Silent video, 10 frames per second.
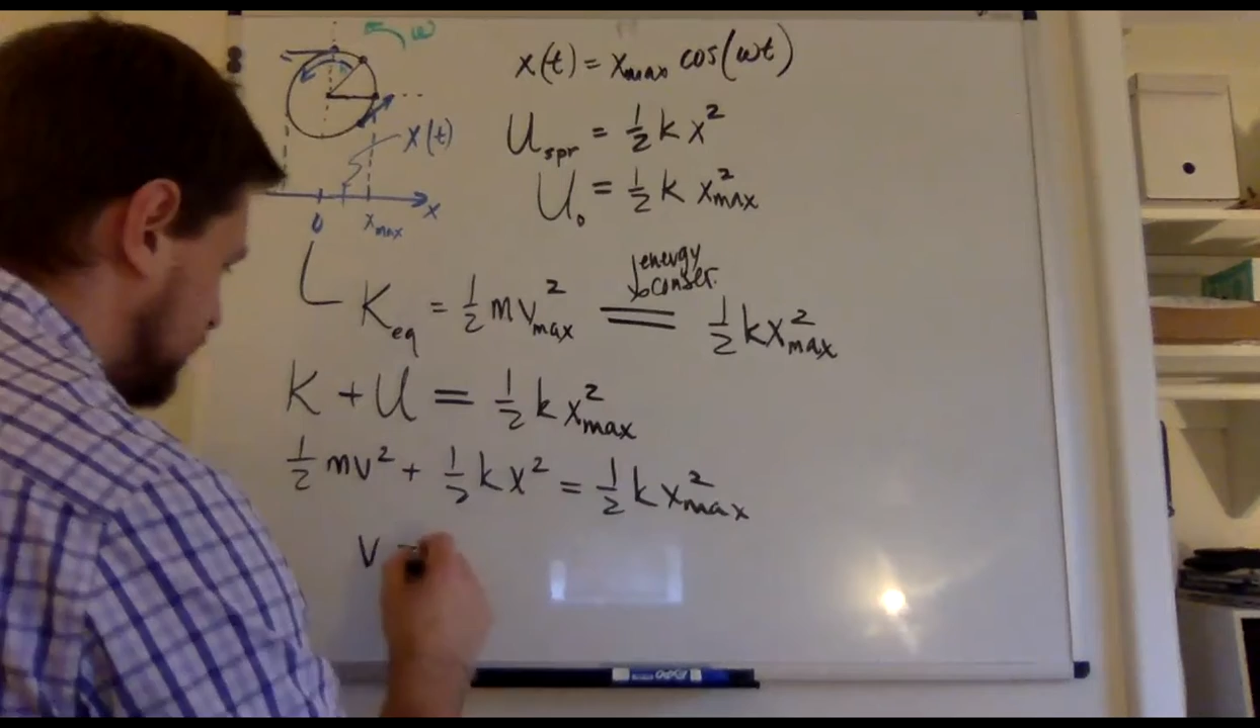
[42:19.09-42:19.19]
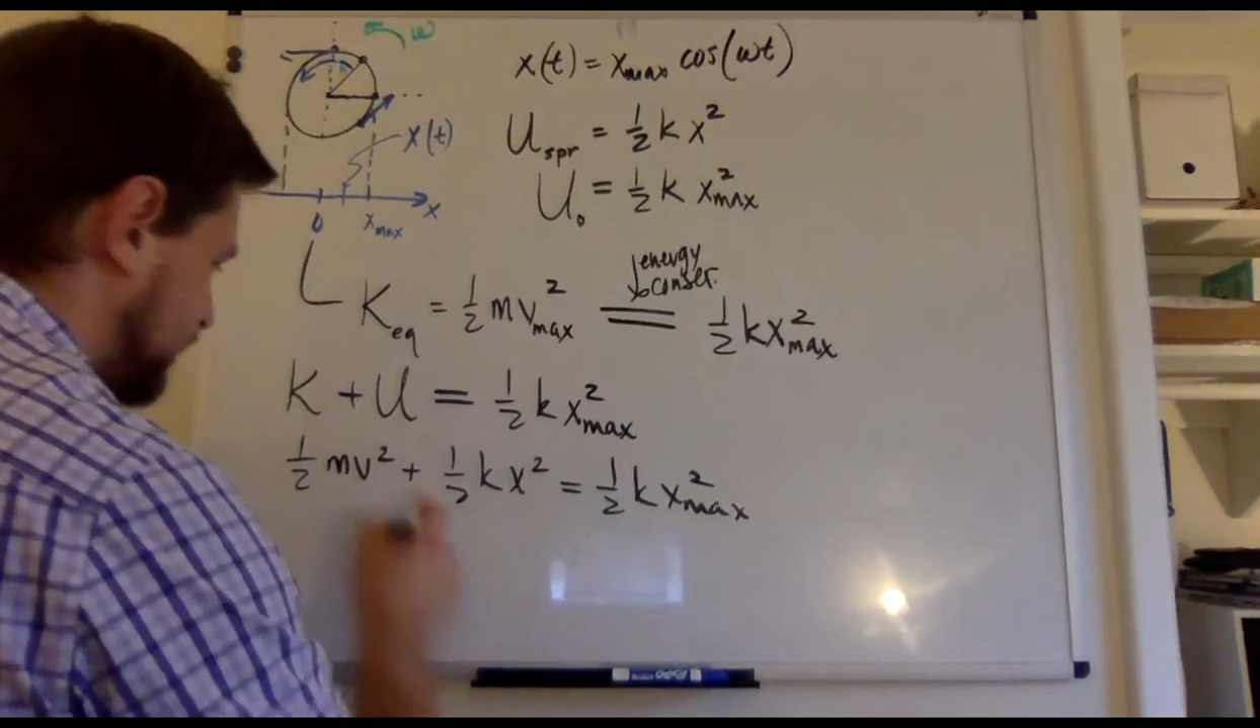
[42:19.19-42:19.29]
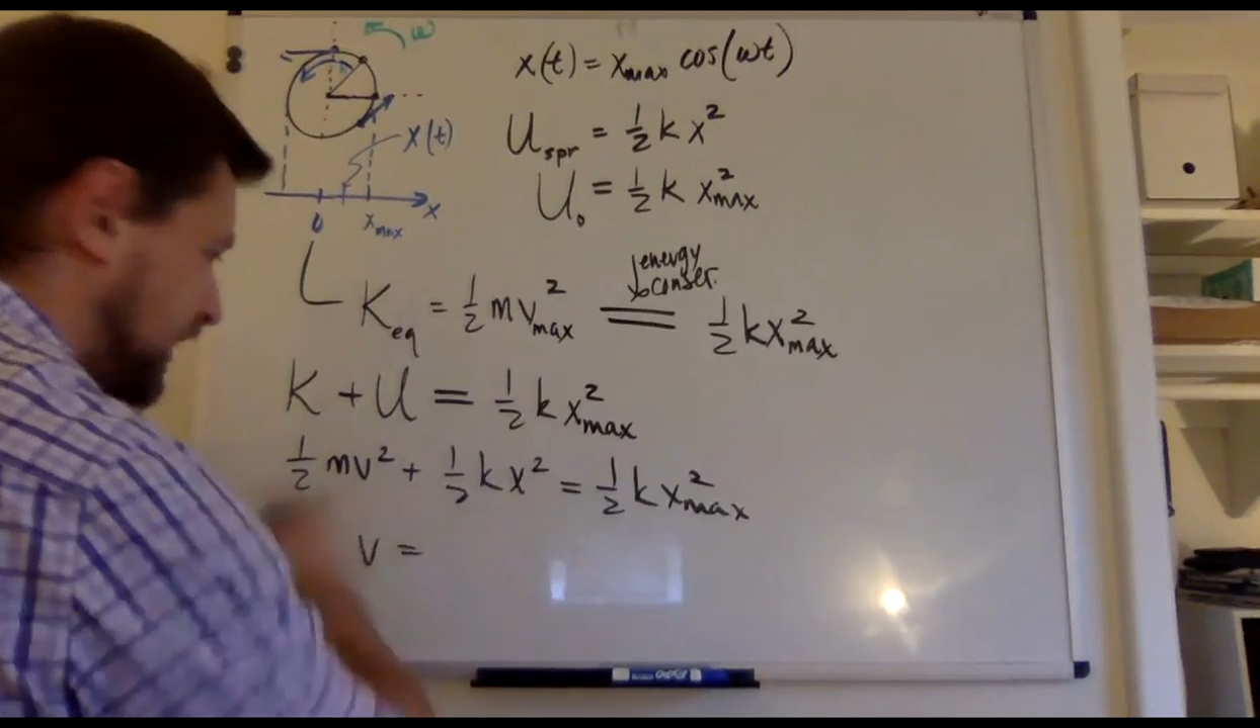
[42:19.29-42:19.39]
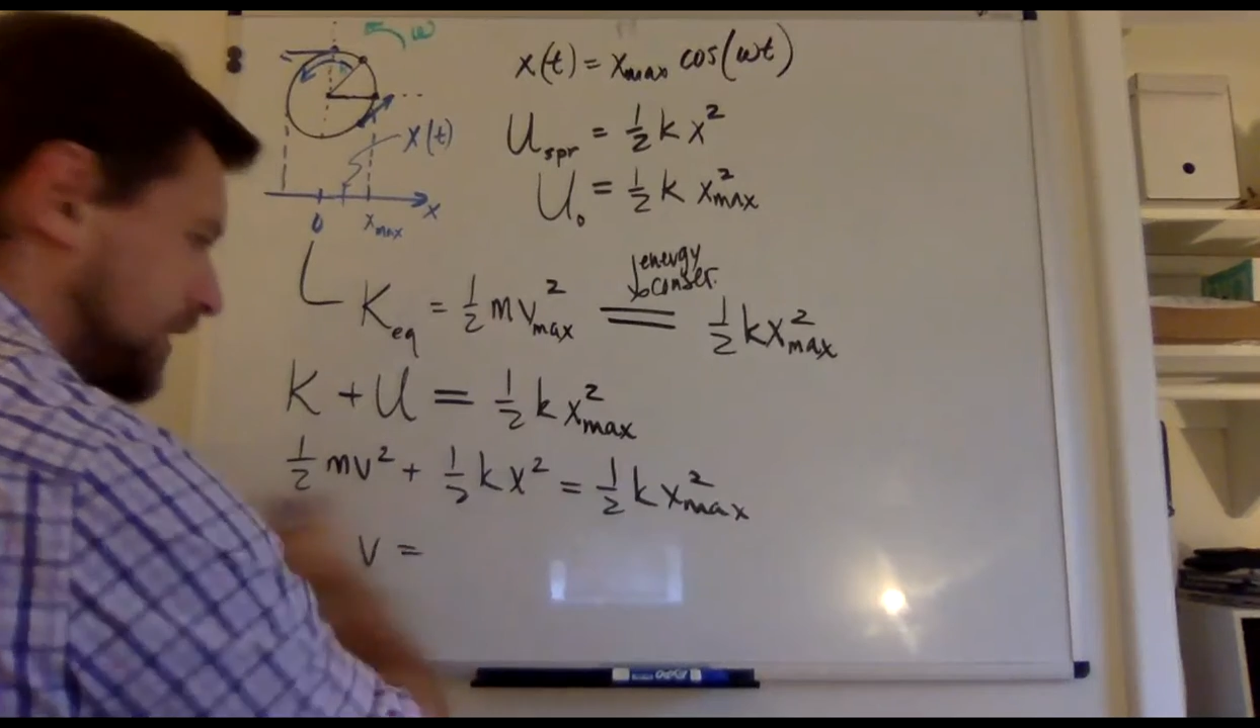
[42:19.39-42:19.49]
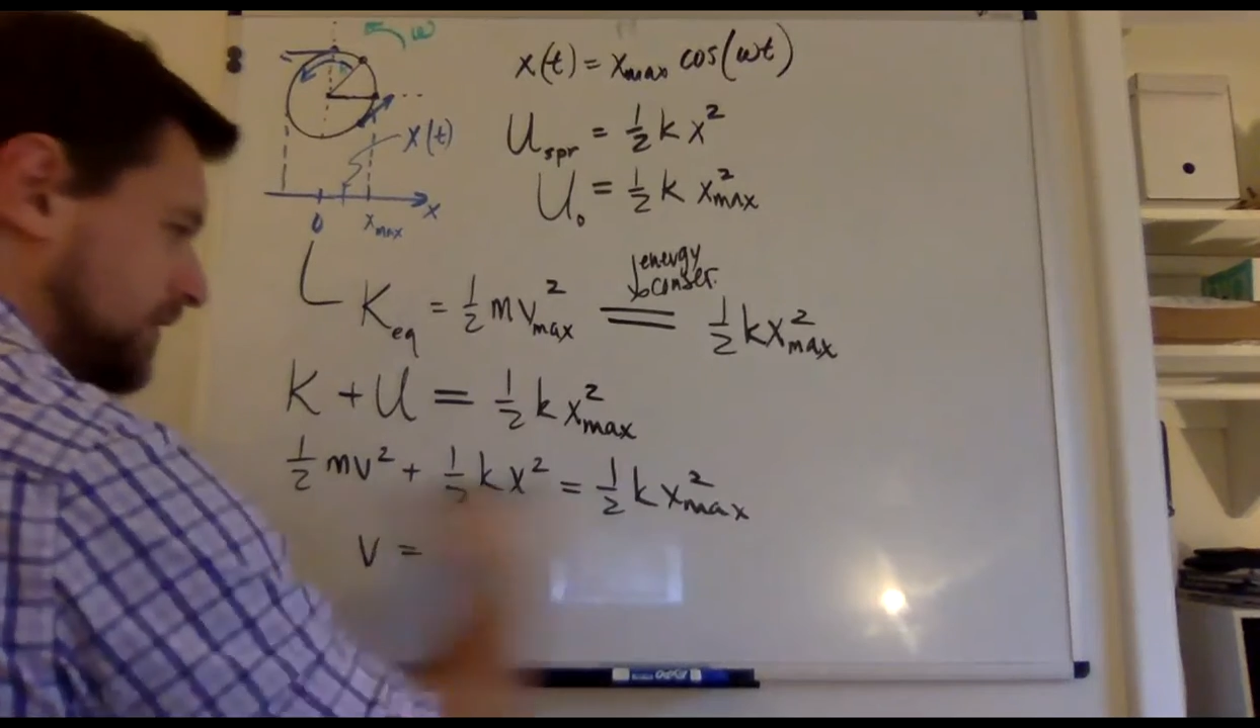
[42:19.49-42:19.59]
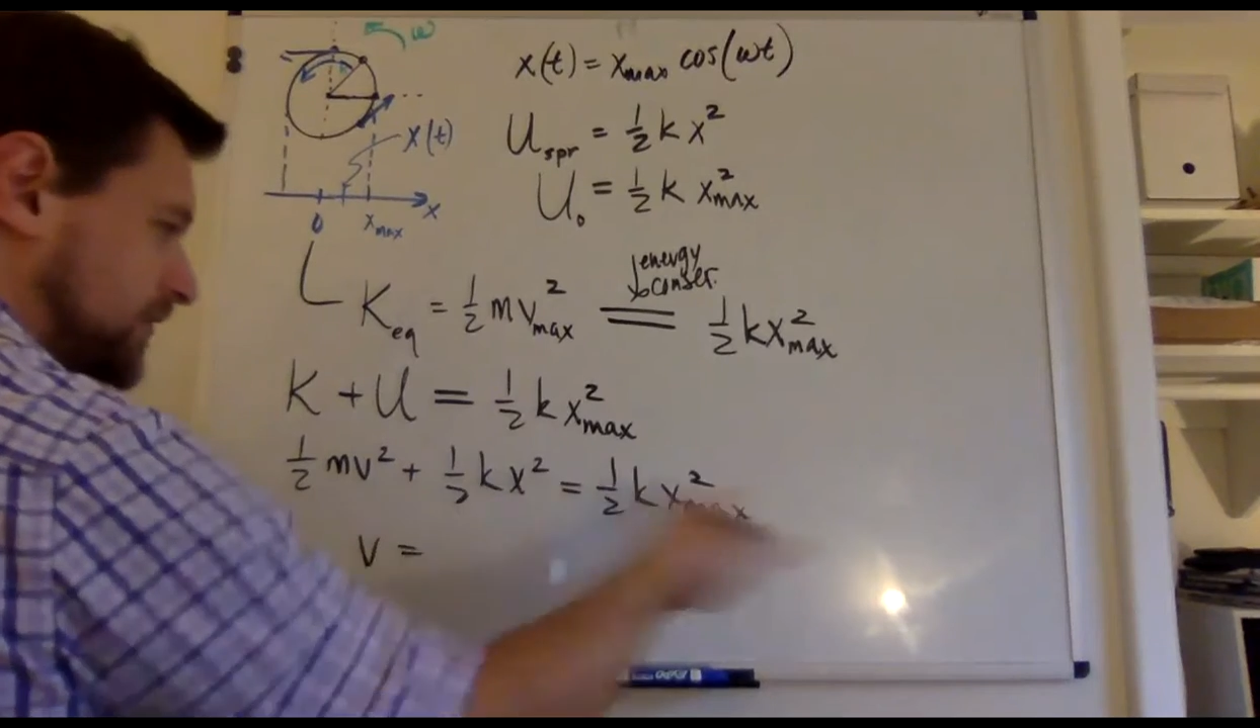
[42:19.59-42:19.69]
other side.